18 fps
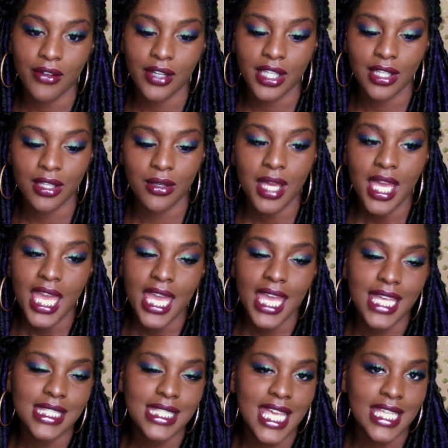you.
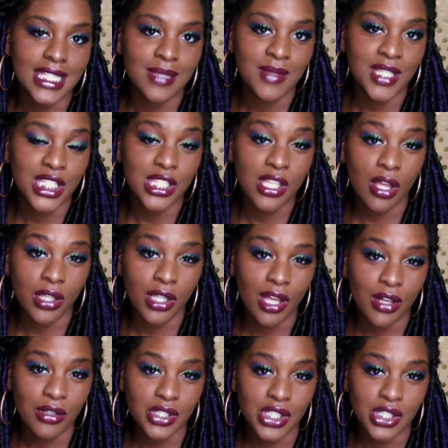It takes me so
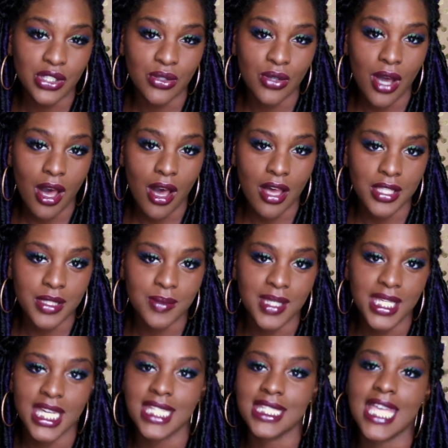long to do hauls
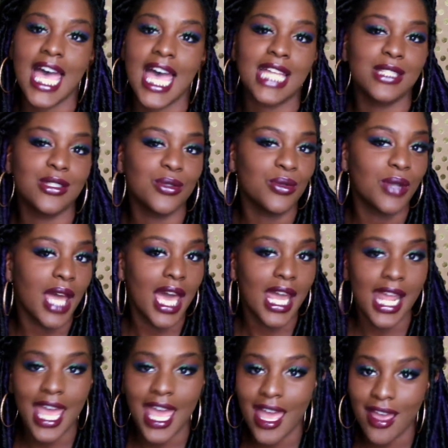because I do not
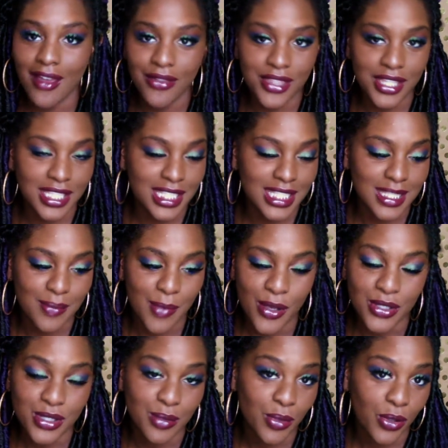have the
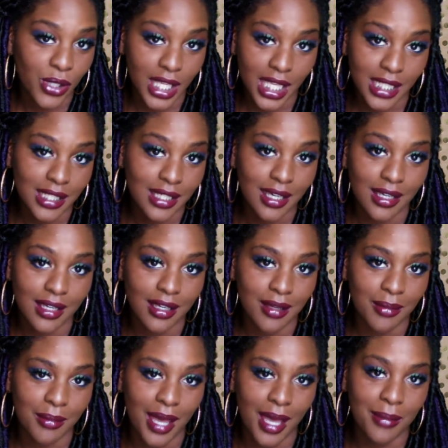disposable
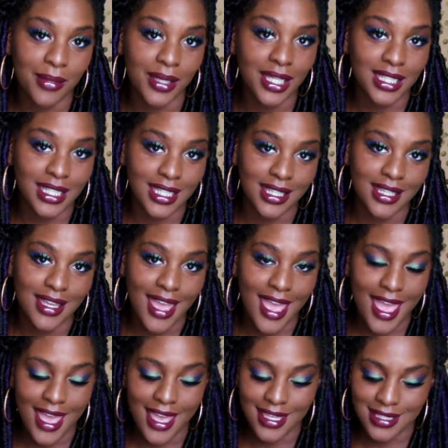income. My money
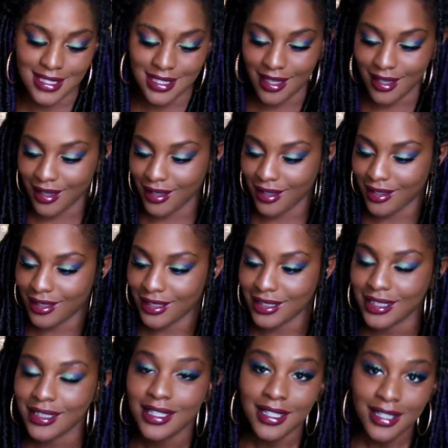has
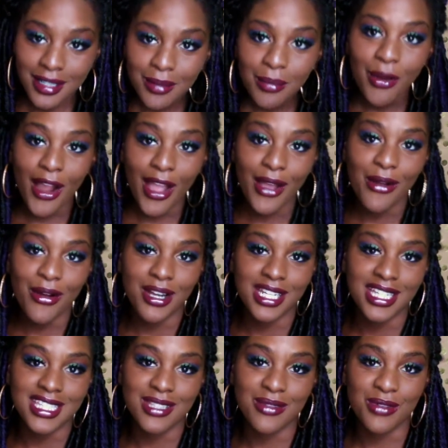
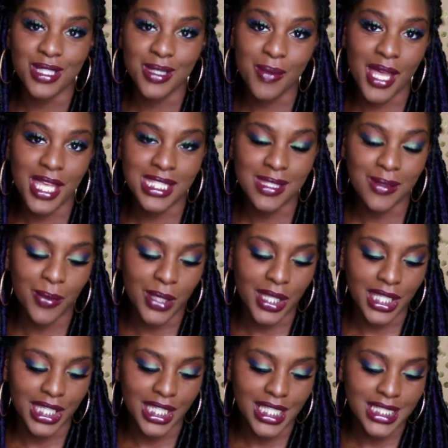priorities and
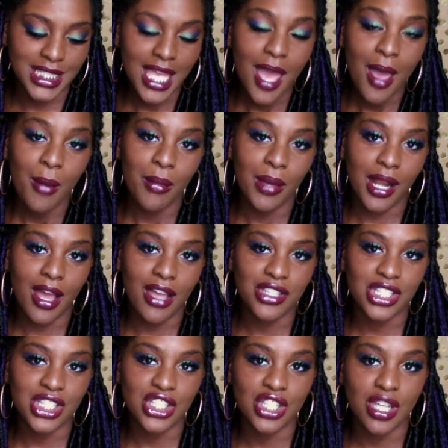responsibilities, but I'll
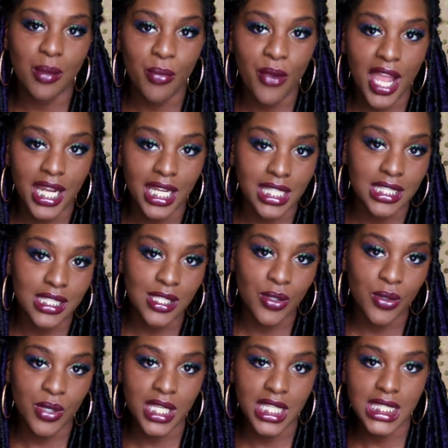just jump right
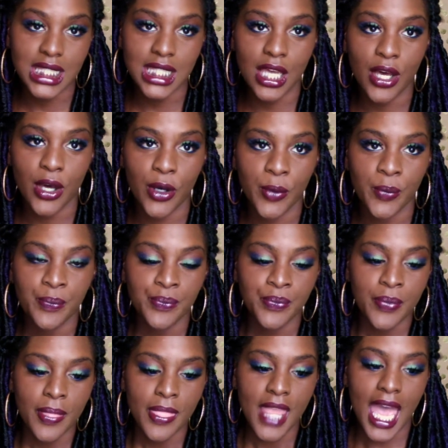into it. So
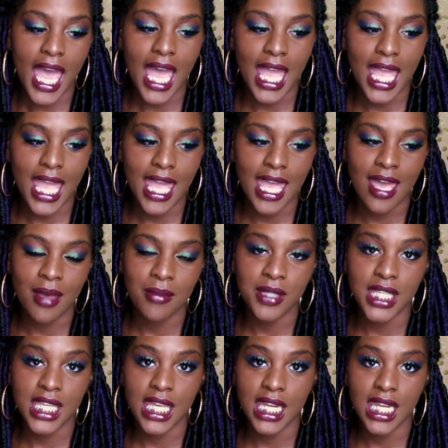I am
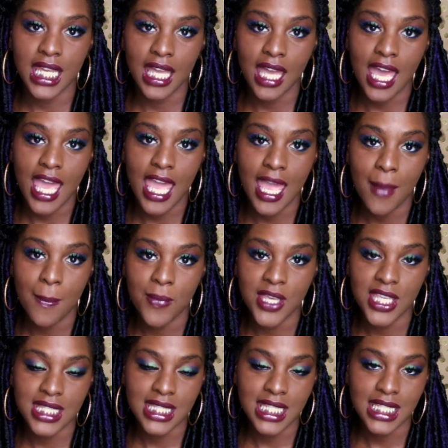getting a
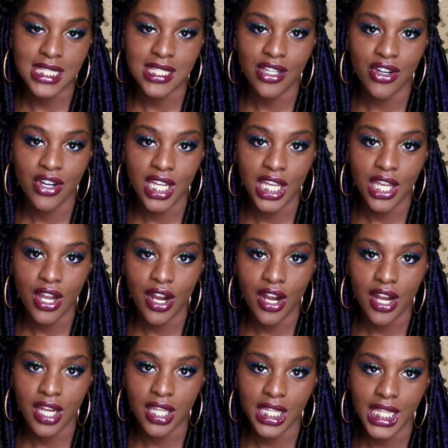business degree
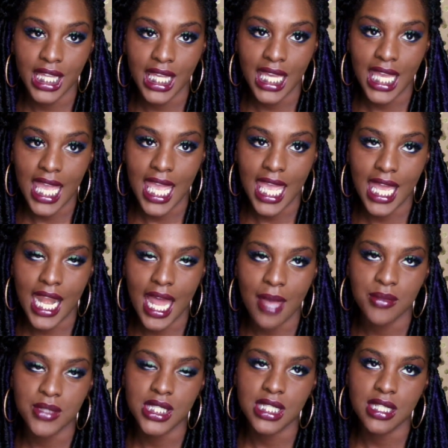currently, and
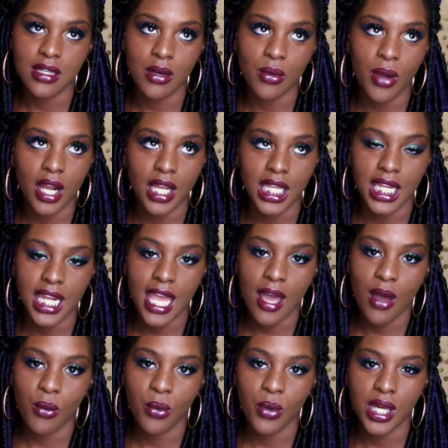I'm still working
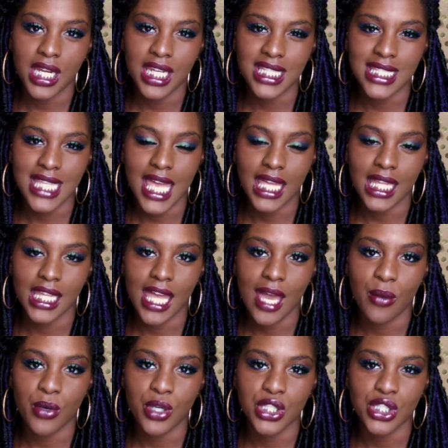out what exactly I
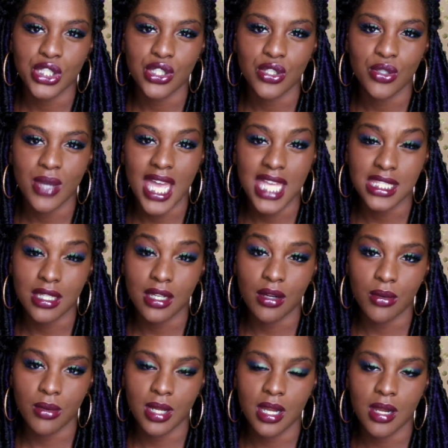want to do as a
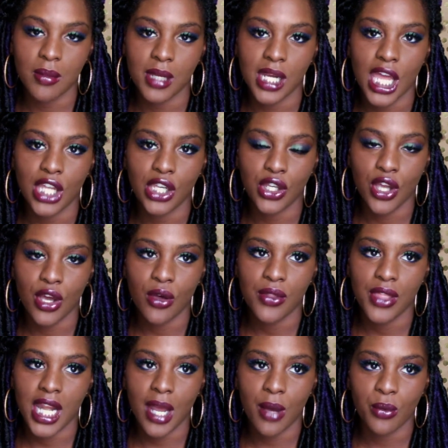career, but I know
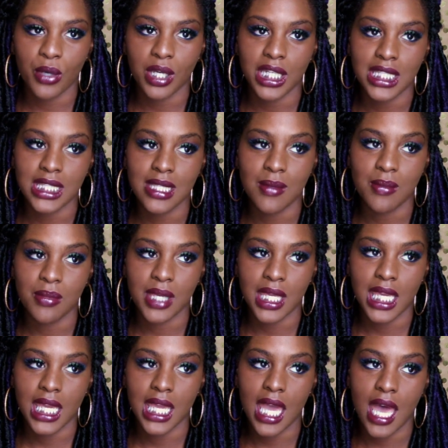that I want it to
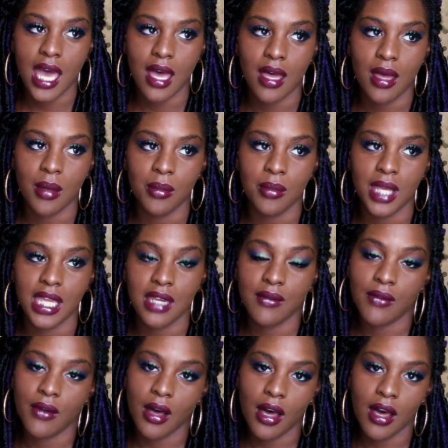be
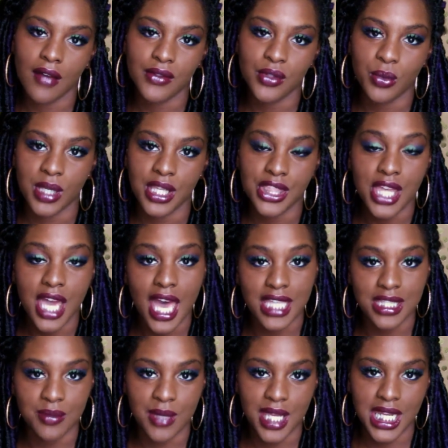involved with
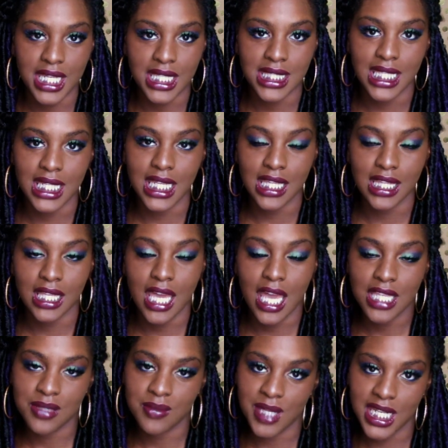cosmetics and in the
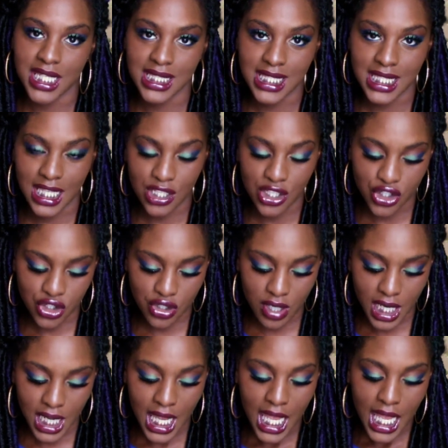cosmetics
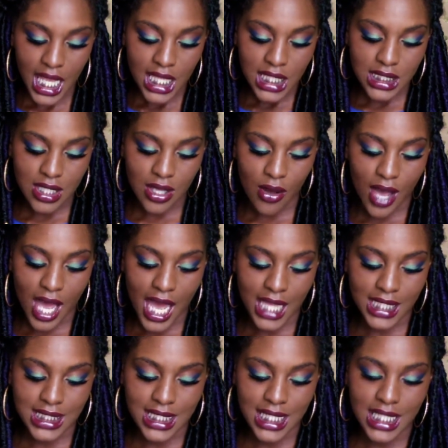industry. So
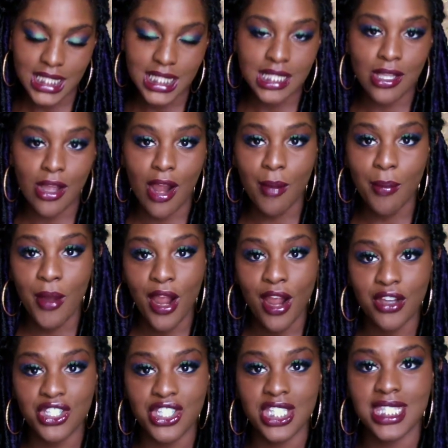I did start
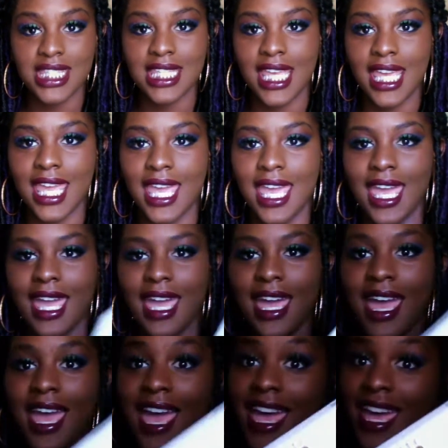
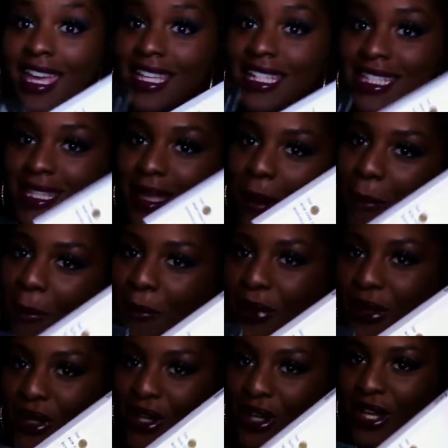purchasing some
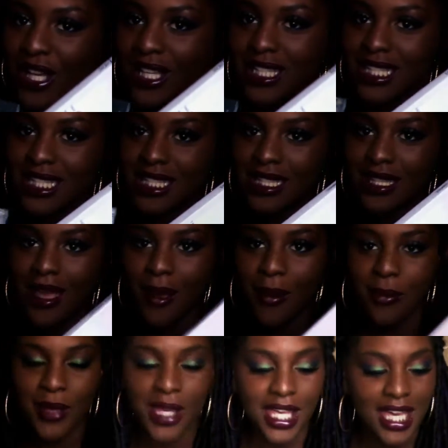books
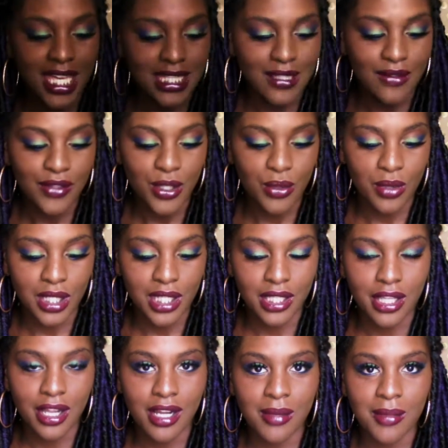because if you want to
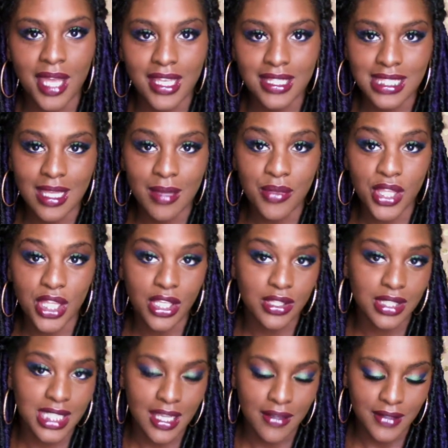learn about something,
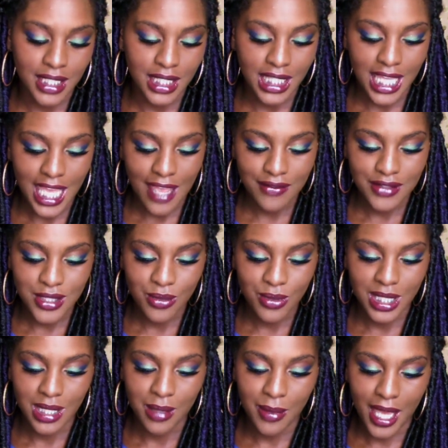you definitely have to
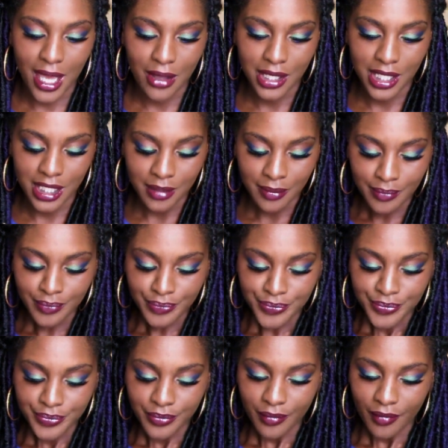read about it.
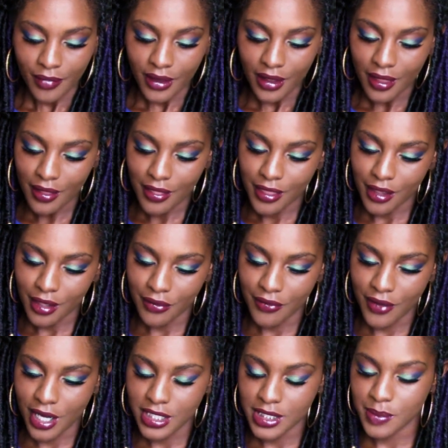The
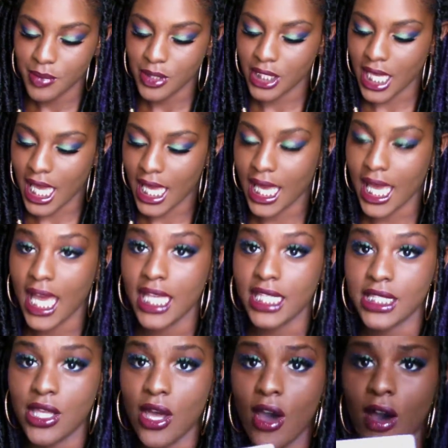first book I got
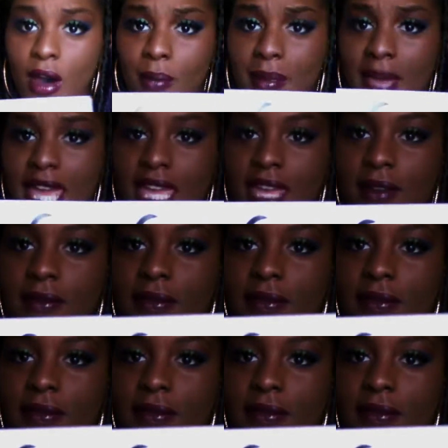is called Making